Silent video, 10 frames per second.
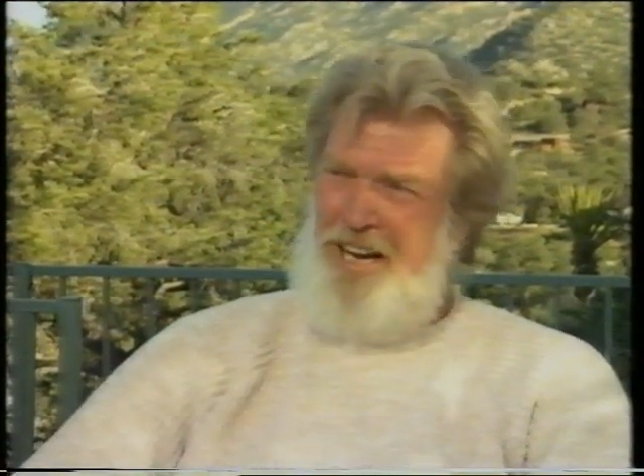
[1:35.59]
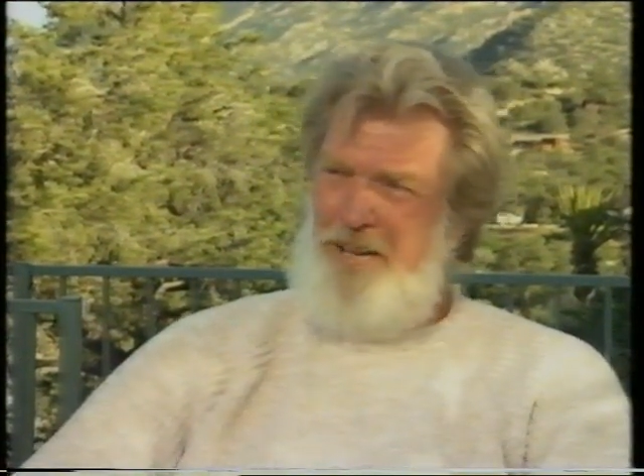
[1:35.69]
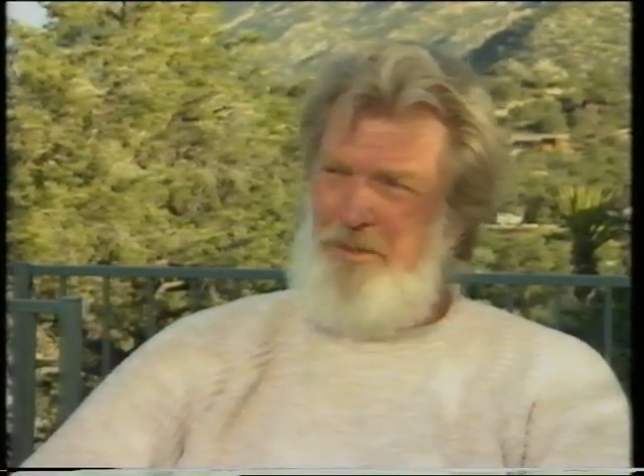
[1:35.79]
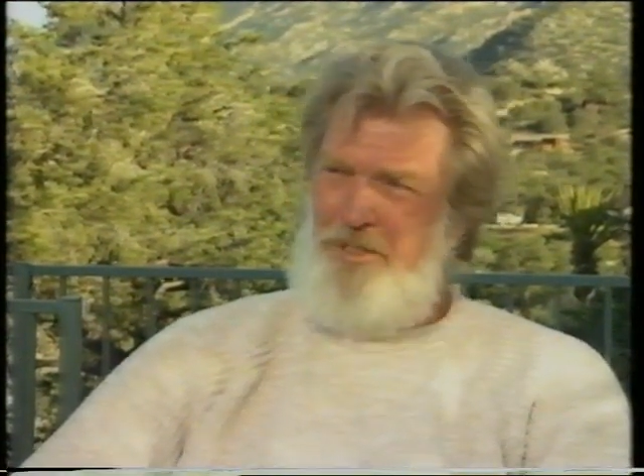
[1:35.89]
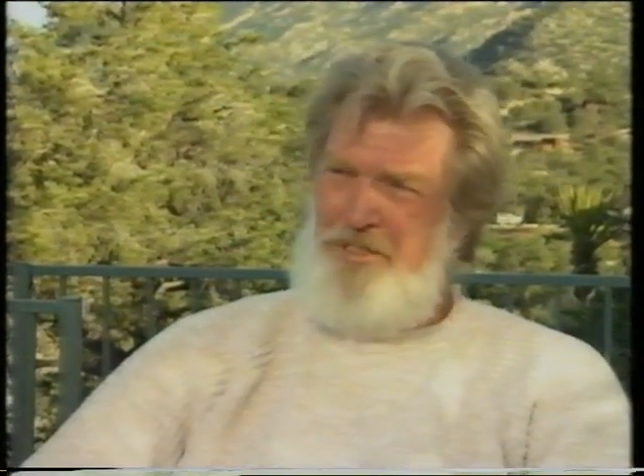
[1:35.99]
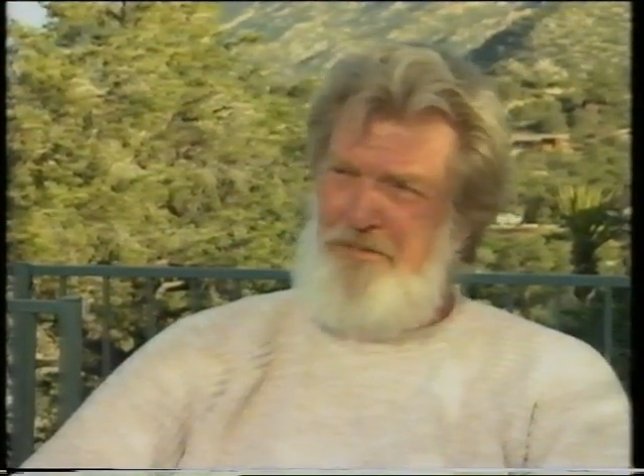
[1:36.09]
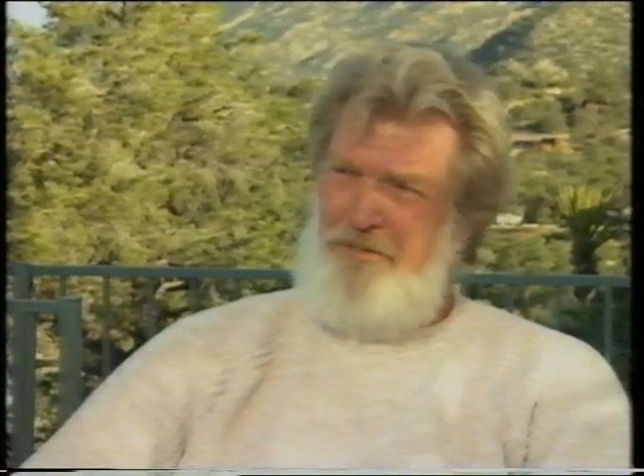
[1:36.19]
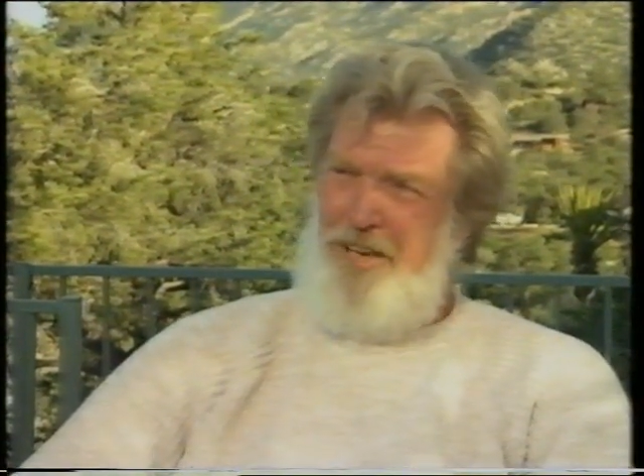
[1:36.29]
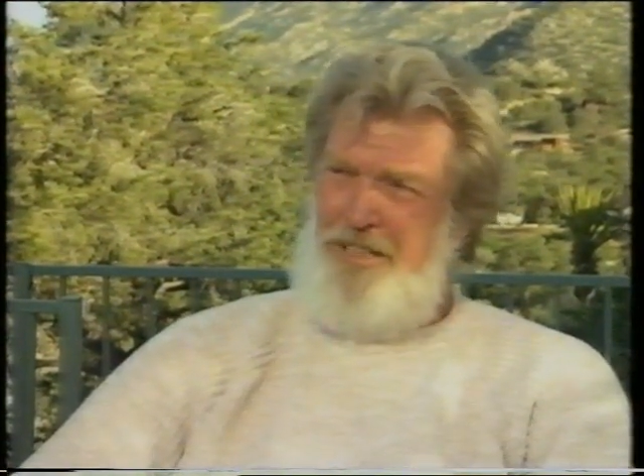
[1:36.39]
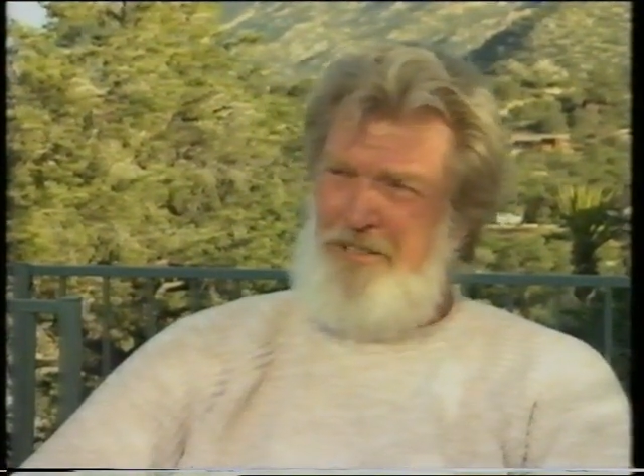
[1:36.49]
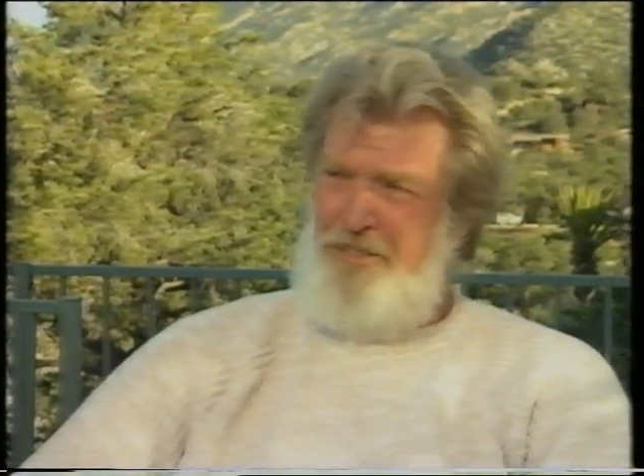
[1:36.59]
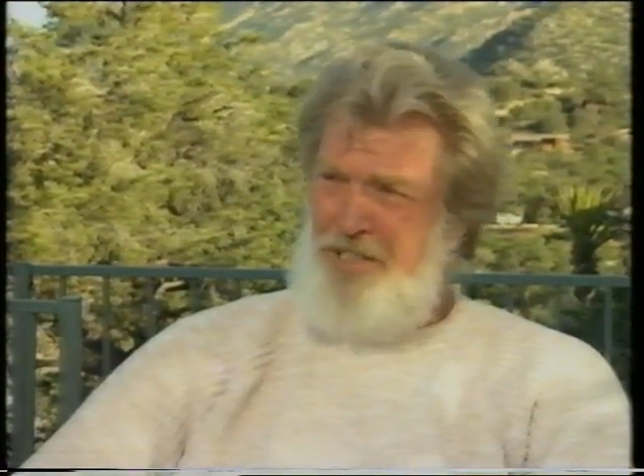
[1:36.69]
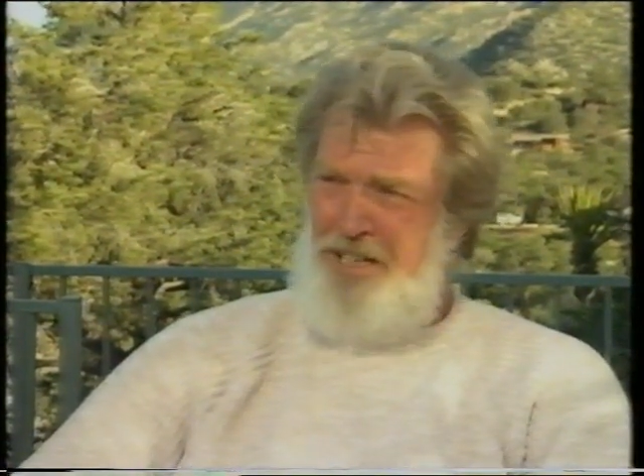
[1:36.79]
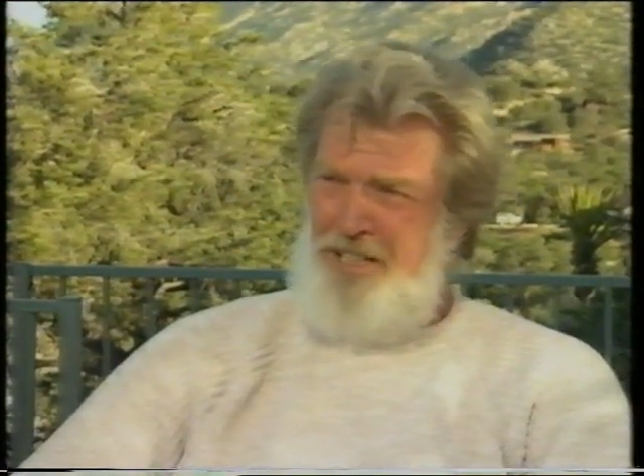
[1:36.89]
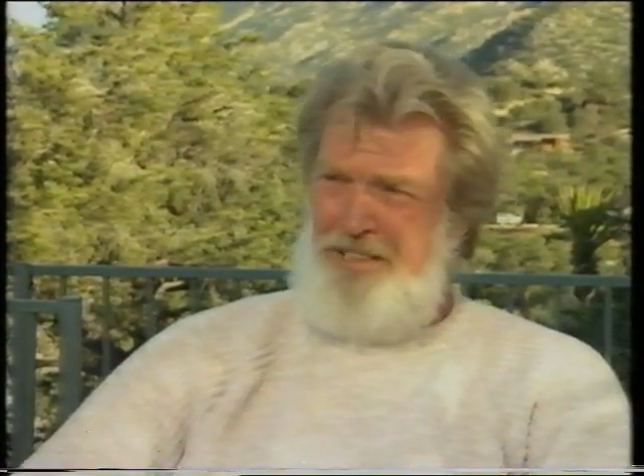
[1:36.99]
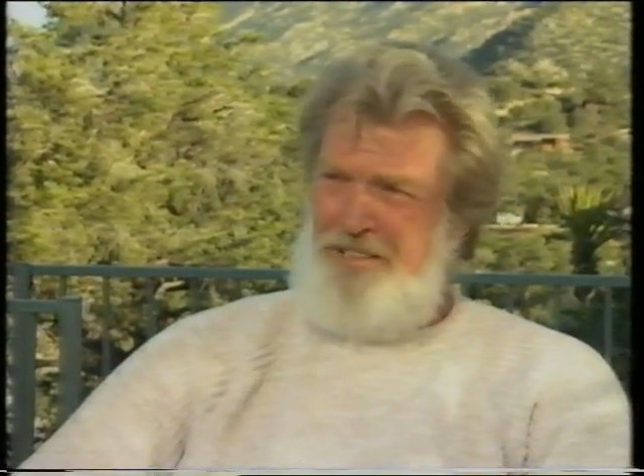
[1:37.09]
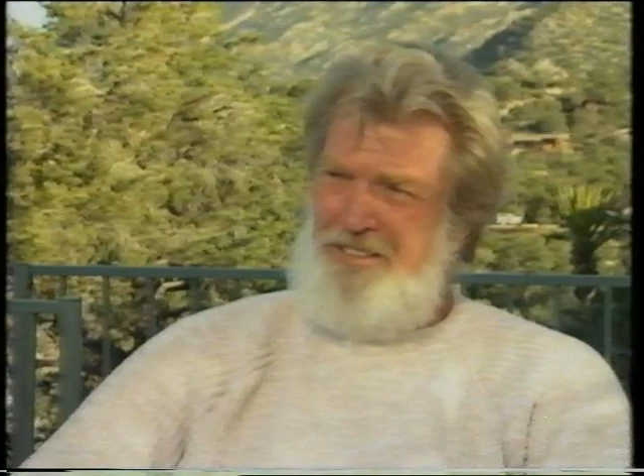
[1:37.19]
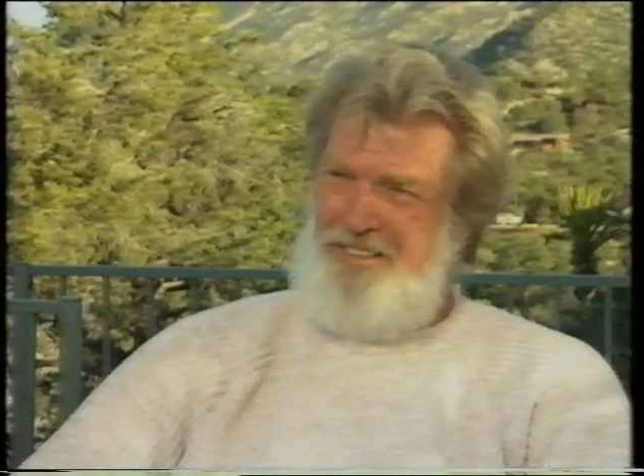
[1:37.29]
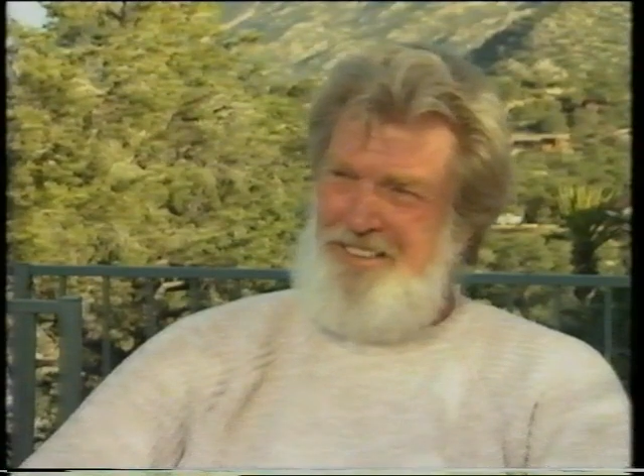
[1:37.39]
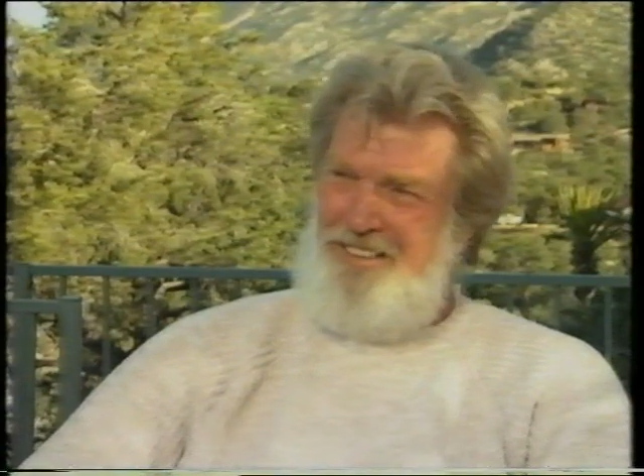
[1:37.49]
animals and frightened of Jane.
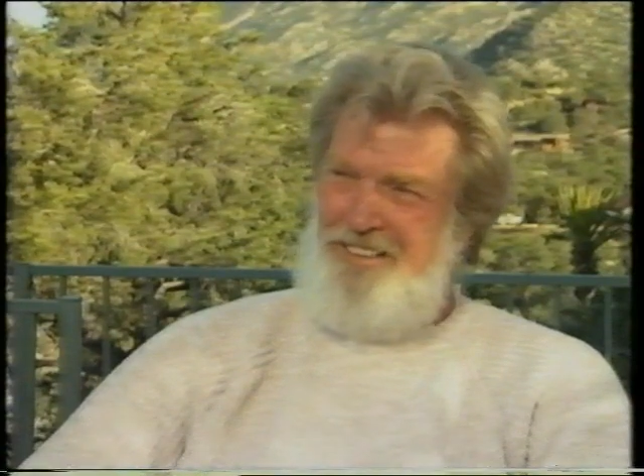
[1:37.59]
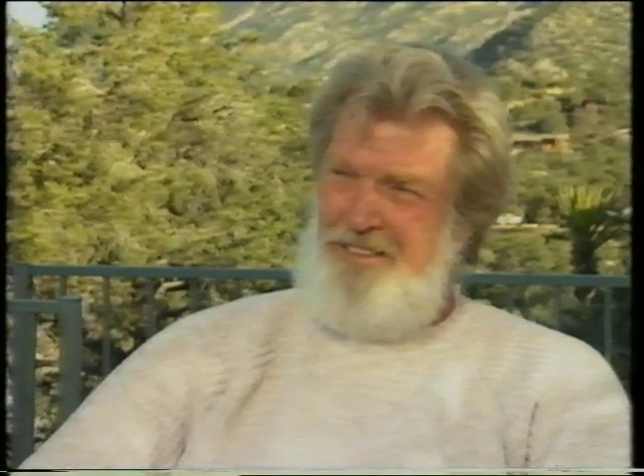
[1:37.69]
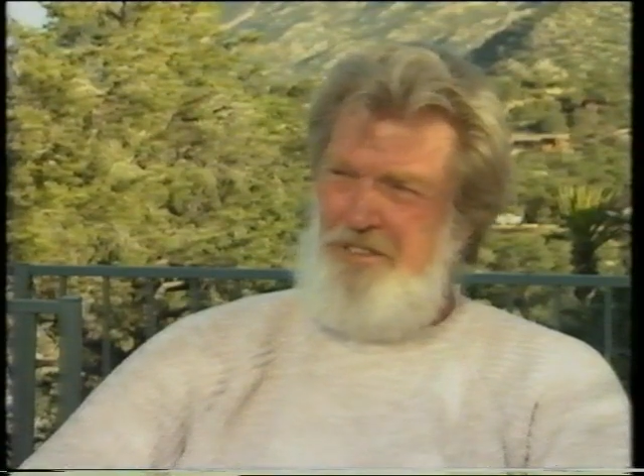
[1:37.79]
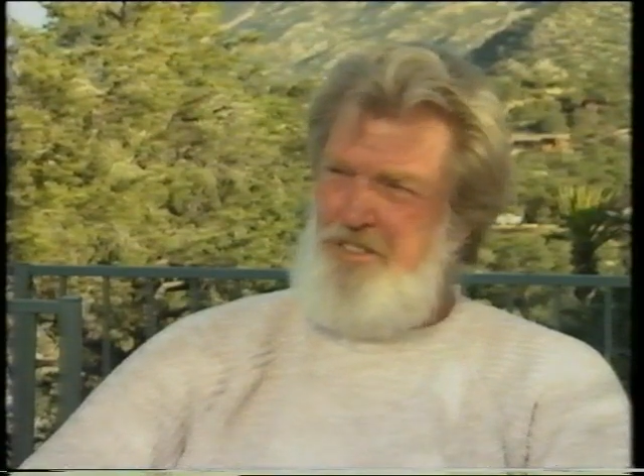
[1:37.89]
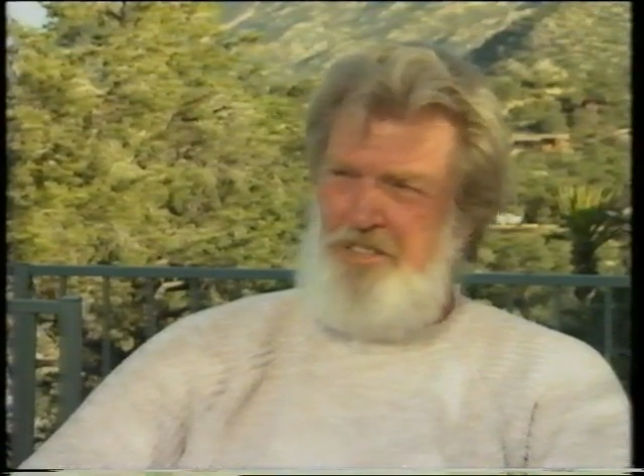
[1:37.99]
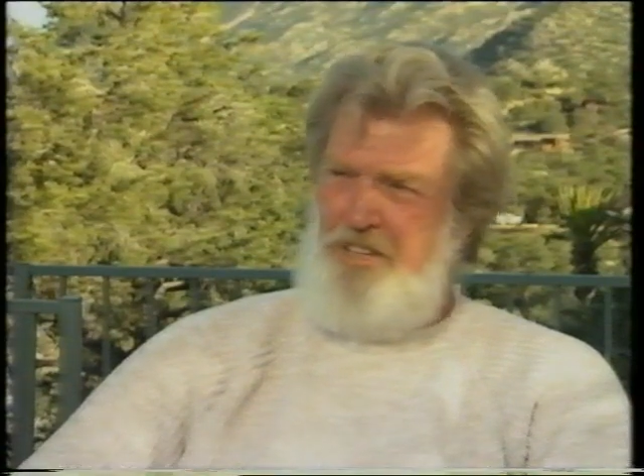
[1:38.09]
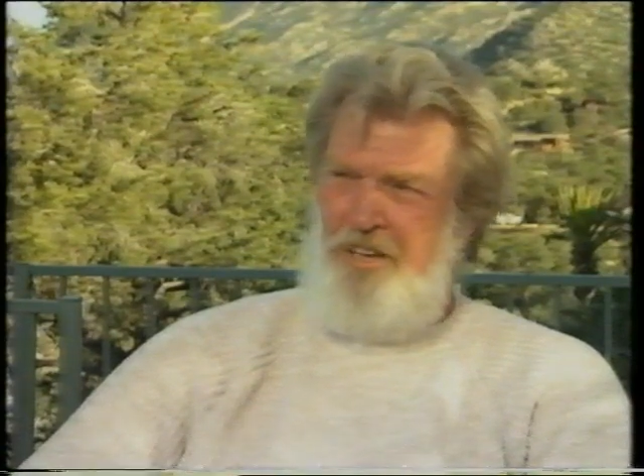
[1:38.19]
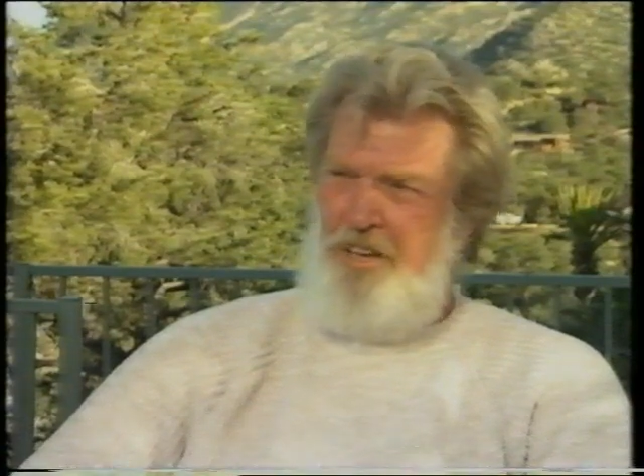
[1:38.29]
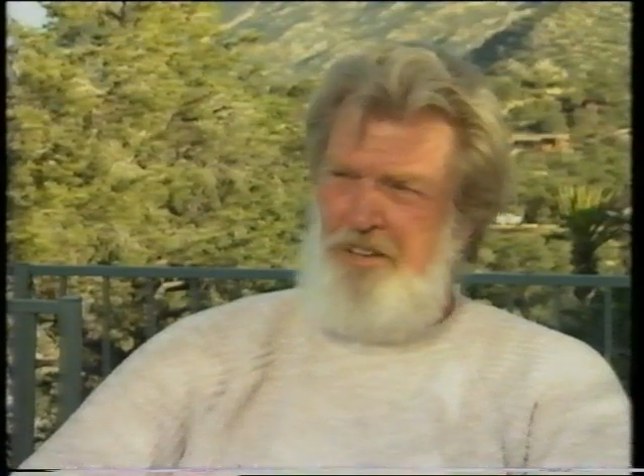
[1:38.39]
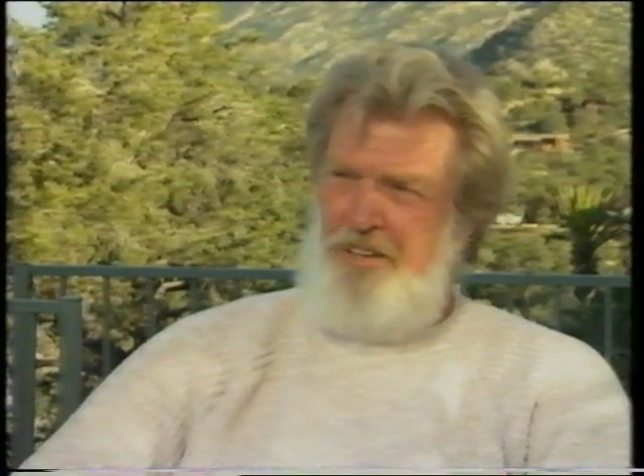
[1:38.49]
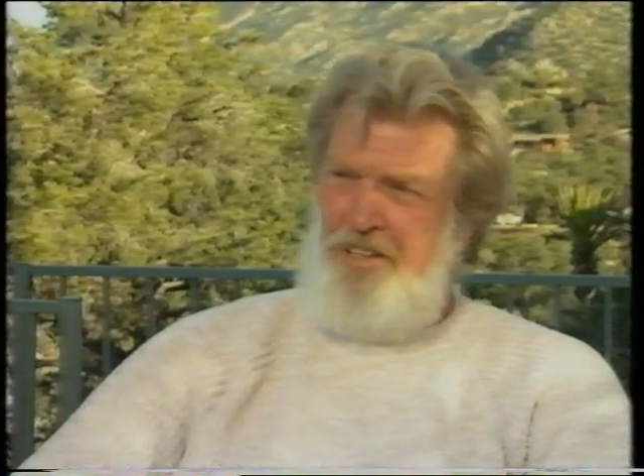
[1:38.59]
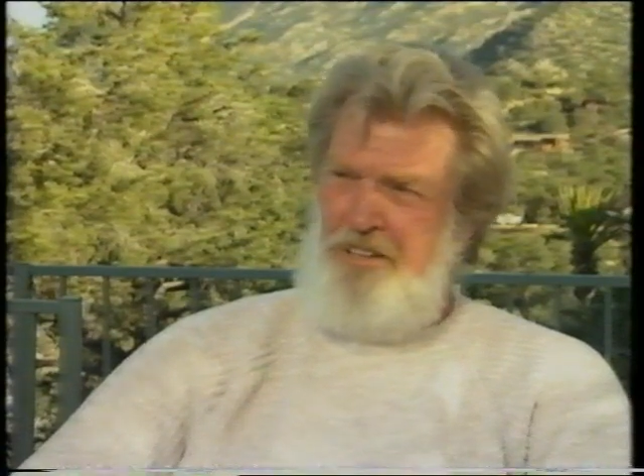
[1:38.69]
It was a scary thing.